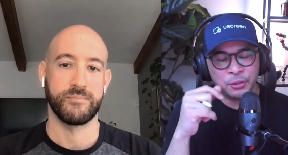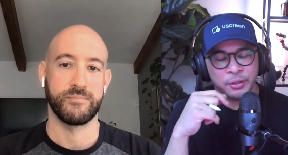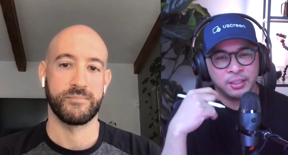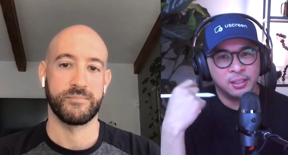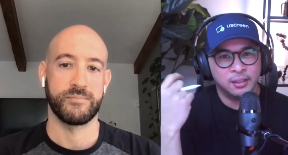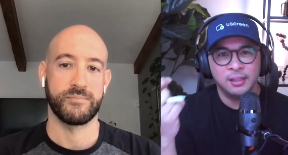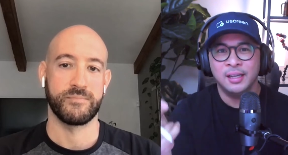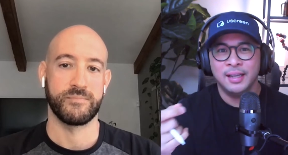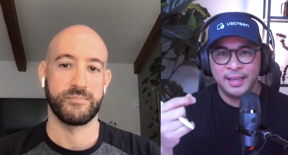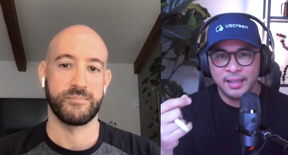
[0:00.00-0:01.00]
Speaker 1: doing to
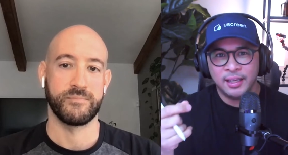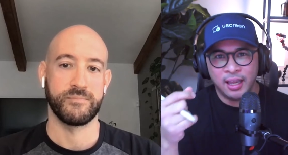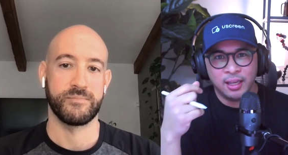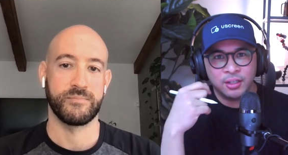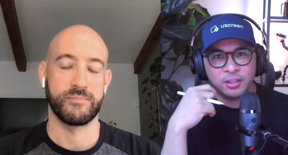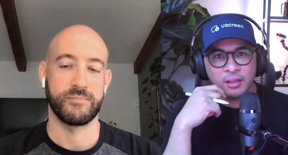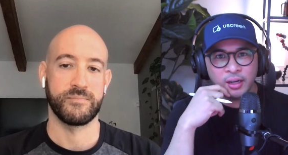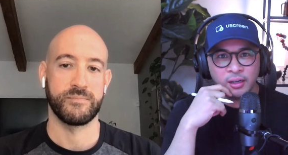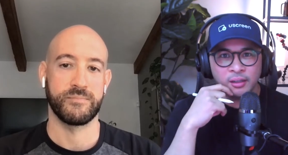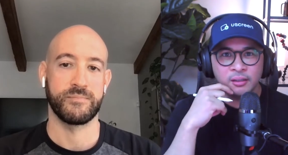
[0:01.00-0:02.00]
engage
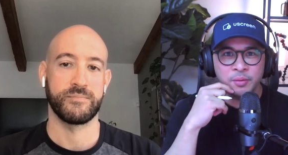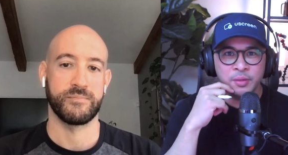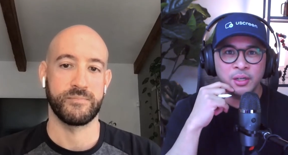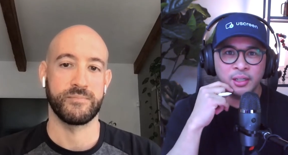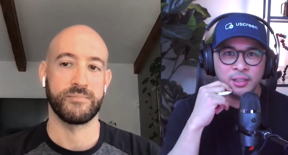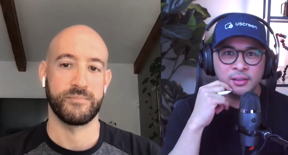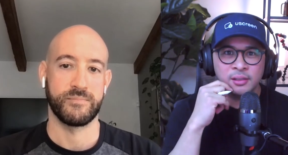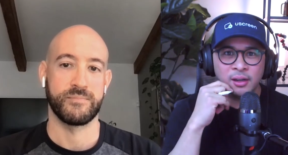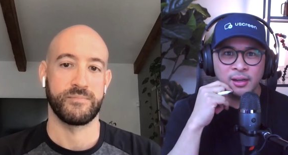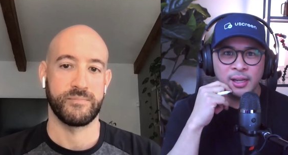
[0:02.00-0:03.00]
their communities
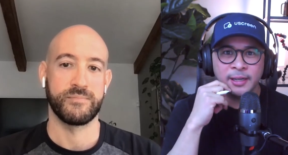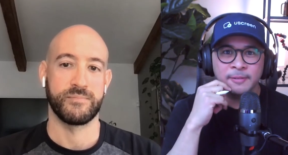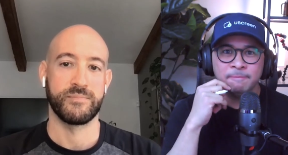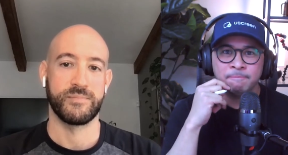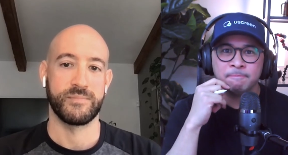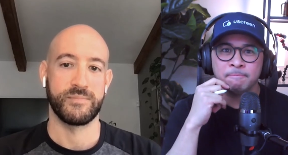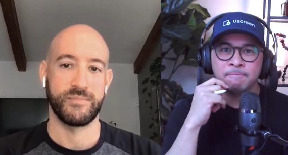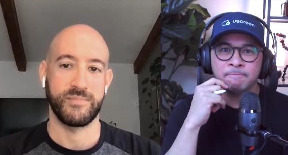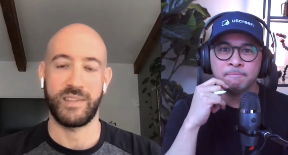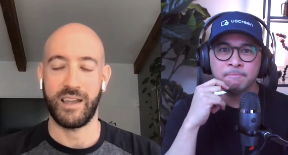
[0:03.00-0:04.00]
online?
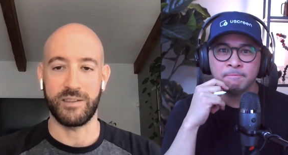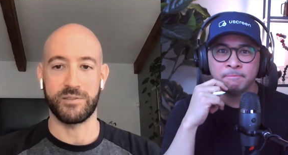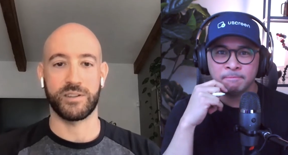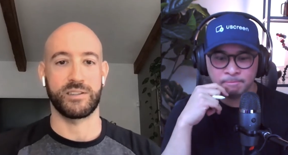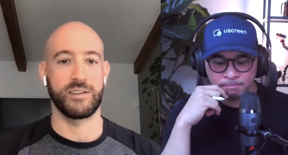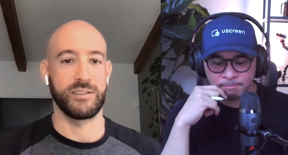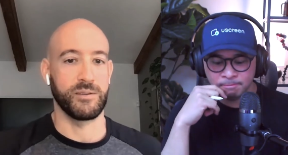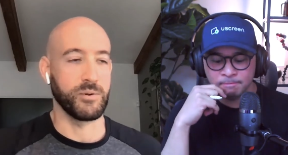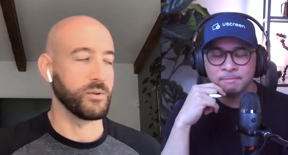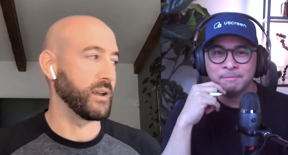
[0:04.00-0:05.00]
Yeah, you
Speaker 2: took the,
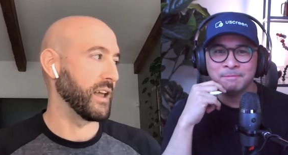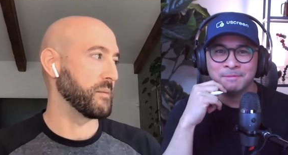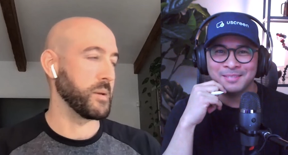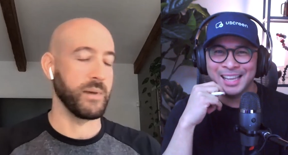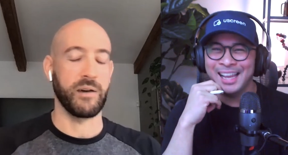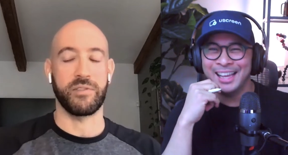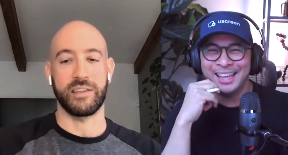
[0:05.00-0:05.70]
the word right out of my mouth.